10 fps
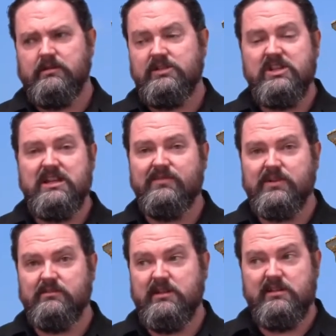She
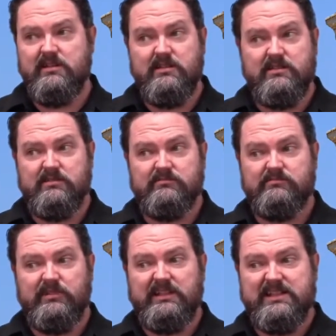never, you know,
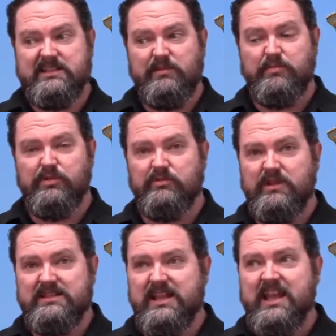really in some important
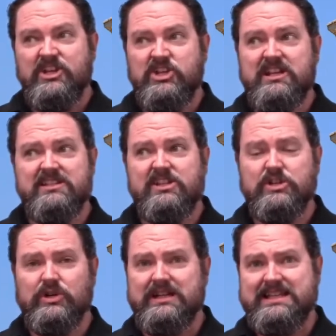ways, she doesn't
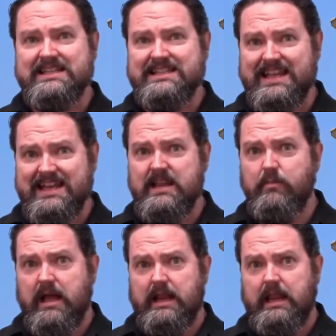turn against
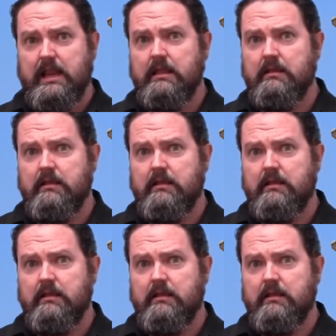anybody